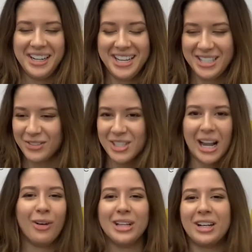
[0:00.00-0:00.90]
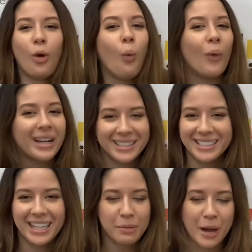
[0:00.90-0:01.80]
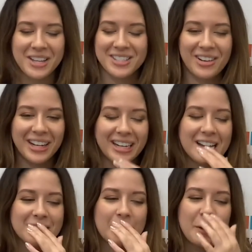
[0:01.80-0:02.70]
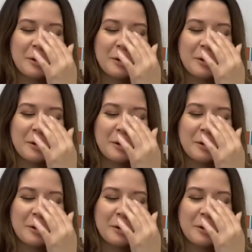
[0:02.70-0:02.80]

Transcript: So just how like quickly I passed out, I guess.